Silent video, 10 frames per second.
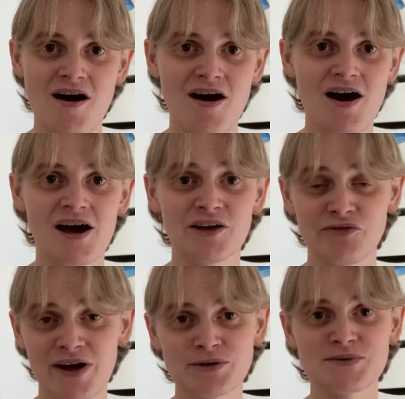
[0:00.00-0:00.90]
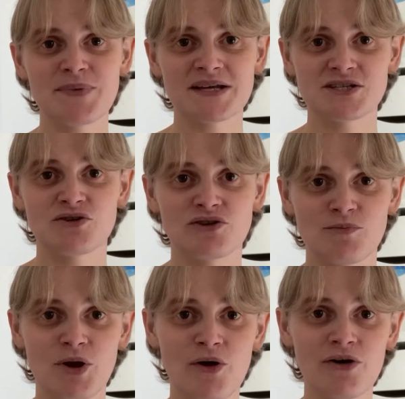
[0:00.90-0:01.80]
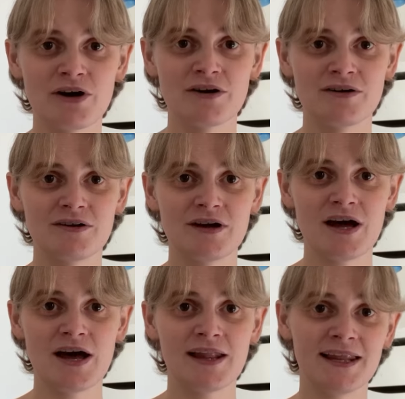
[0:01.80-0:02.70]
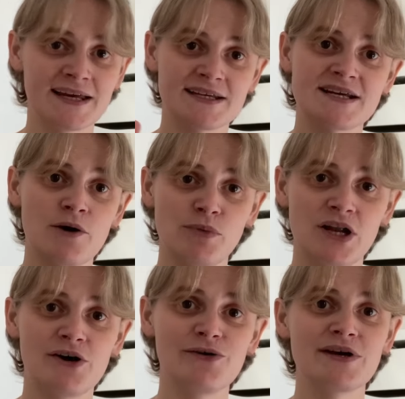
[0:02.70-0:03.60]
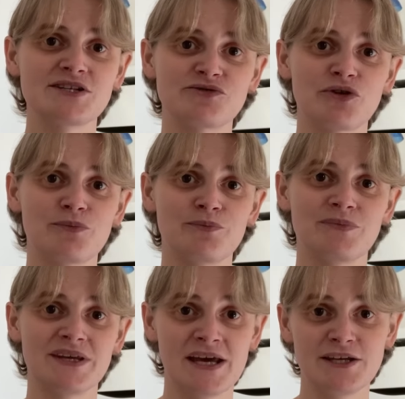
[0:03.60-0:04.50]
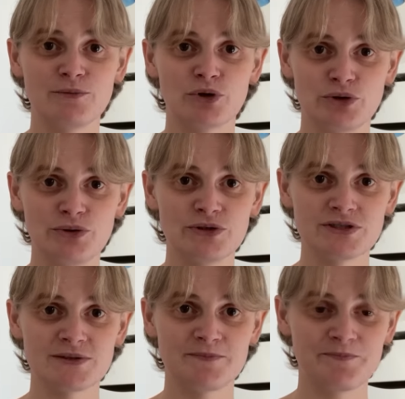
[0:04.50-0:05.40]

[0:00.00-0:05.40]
I found a pattern on a blog. I'll link it down below. It's from Jeetje Borduurt.